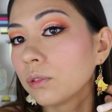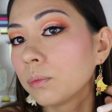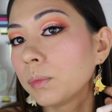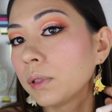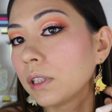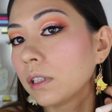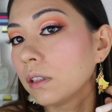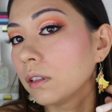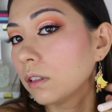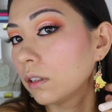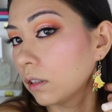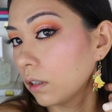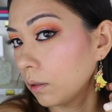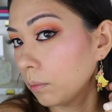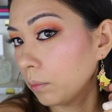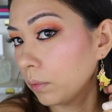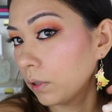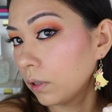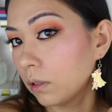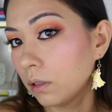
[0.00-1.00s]
picking it
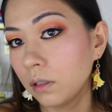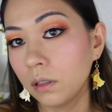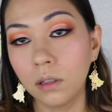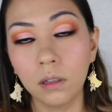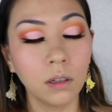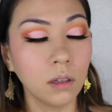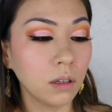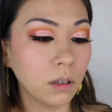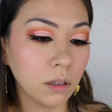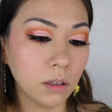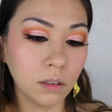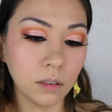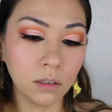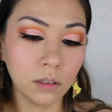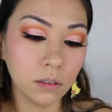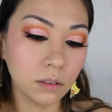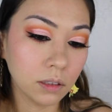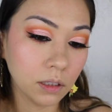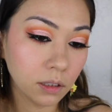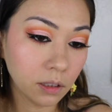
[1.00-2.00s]
up.
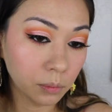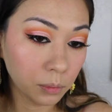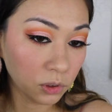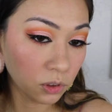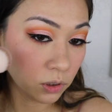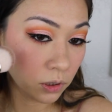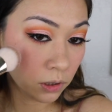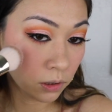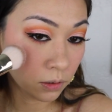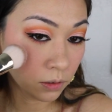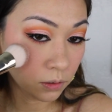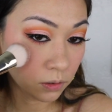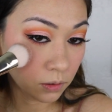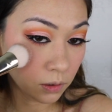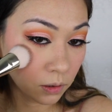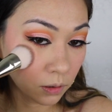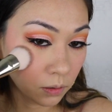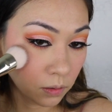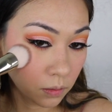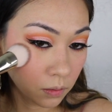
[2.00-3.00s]
Okay, let me try it on this
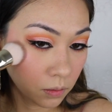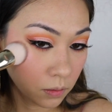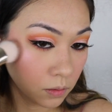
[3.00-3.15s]
side.